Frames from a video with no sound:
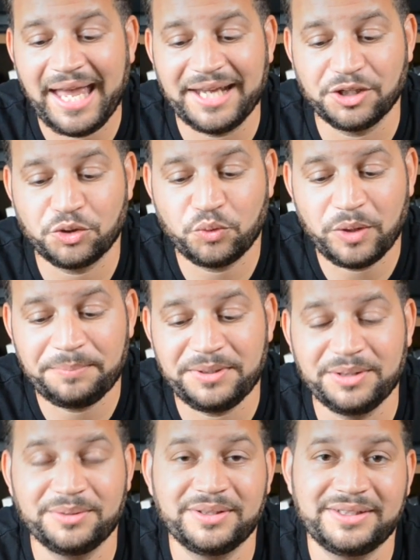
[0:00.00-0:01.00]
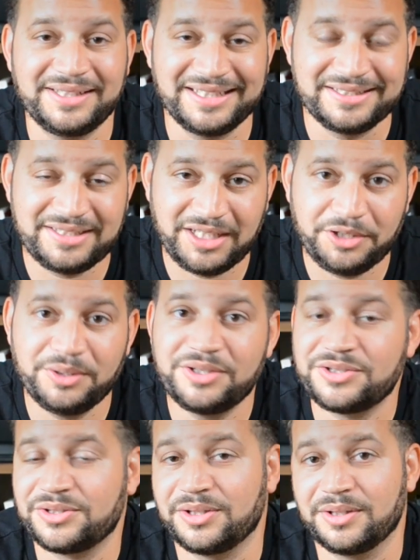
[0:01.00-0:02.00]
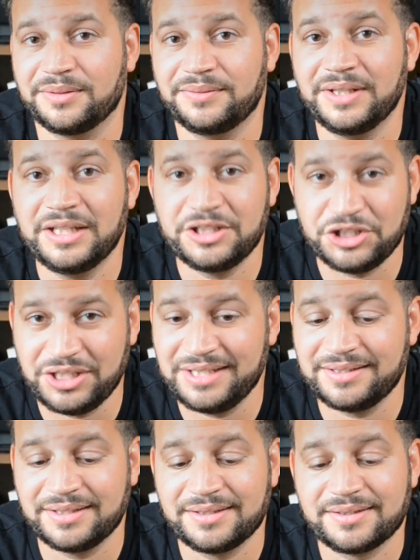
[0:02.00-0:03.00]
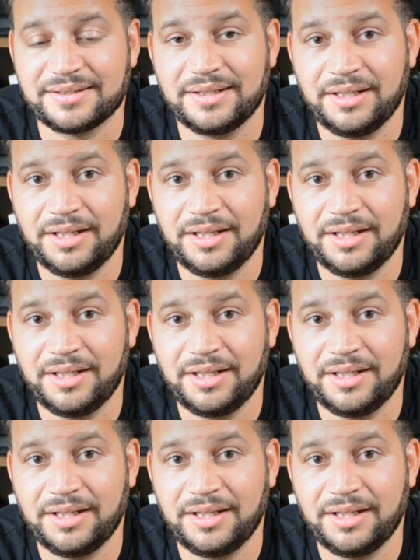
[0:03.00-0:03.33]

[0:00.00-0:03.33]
and equip you to continue to serve Jesus.